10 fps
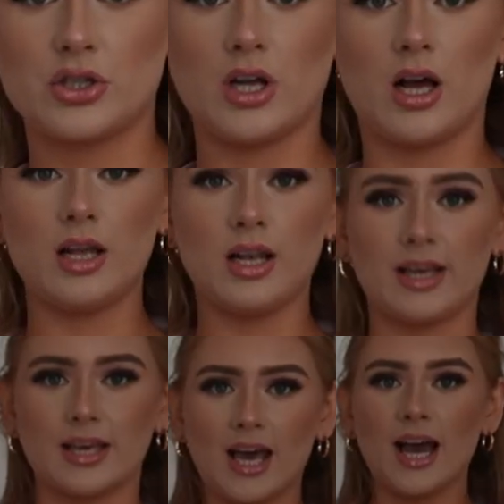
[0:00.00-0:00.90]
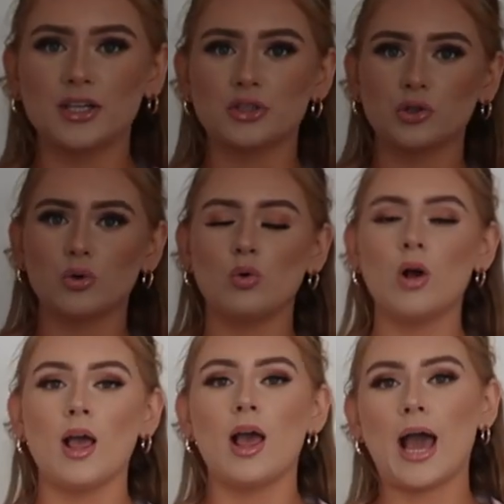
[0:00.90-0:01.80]
shirt, like a casual
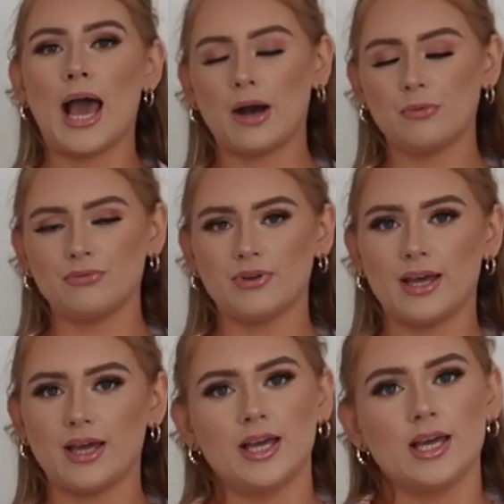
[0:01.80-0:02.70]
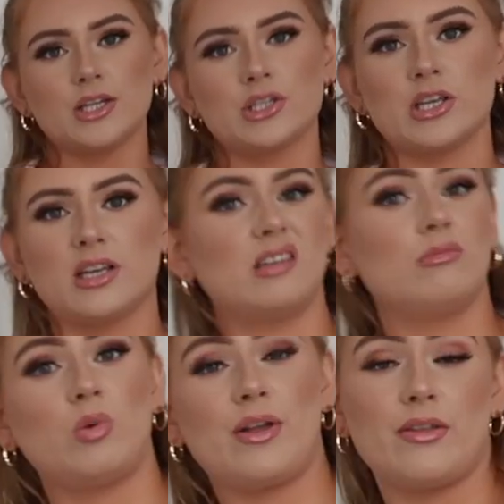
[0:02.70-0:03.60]
outfit to
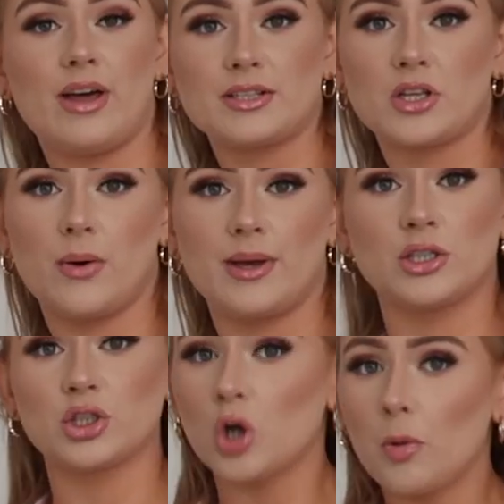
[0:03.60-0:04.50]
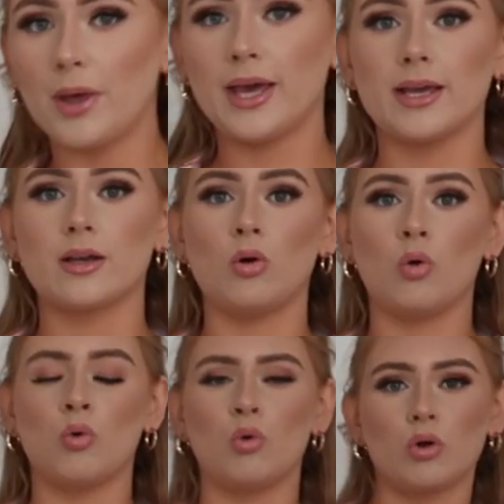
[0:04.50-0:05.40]
whether that's going shopping
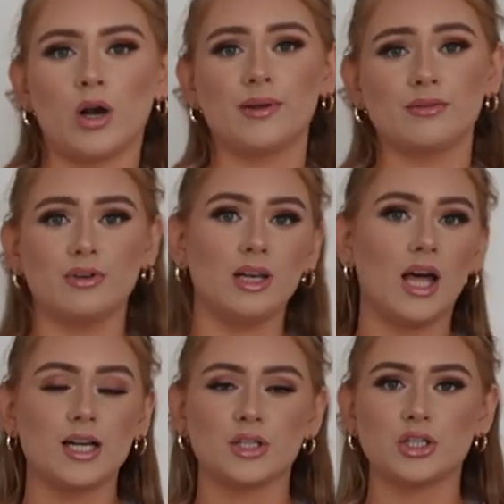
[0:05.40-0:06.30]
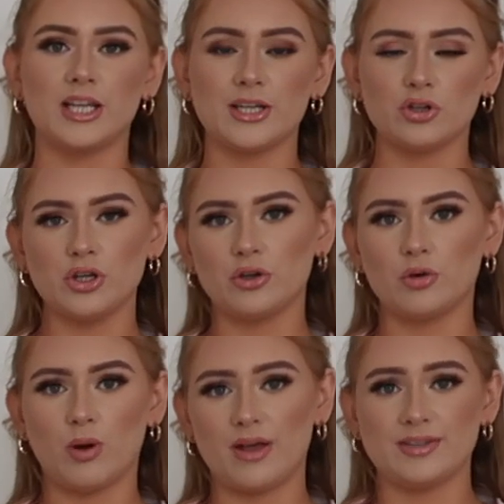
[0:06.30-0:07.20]
or going for lunch. Literally, you
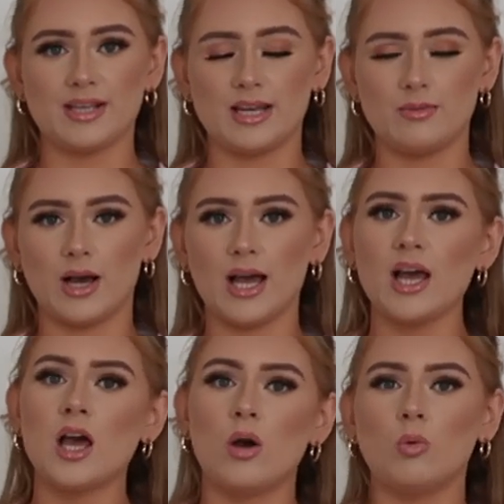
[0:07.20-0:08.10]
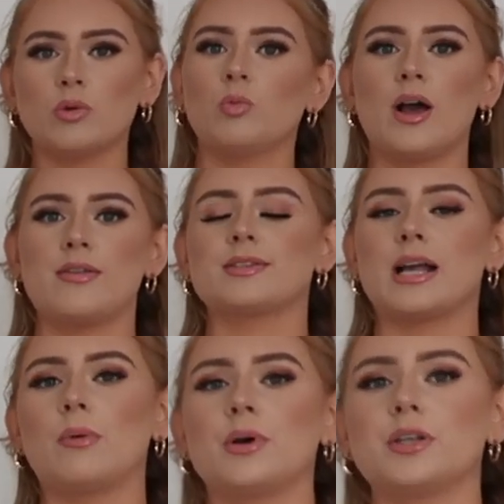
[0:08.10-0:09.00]
could wear this anywhere. Wouldn't wear this
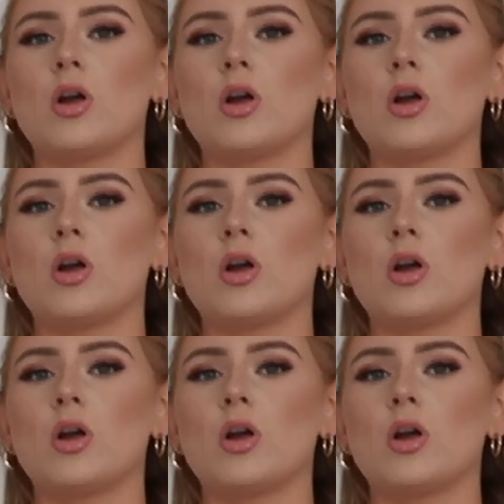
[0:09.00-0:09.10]
out at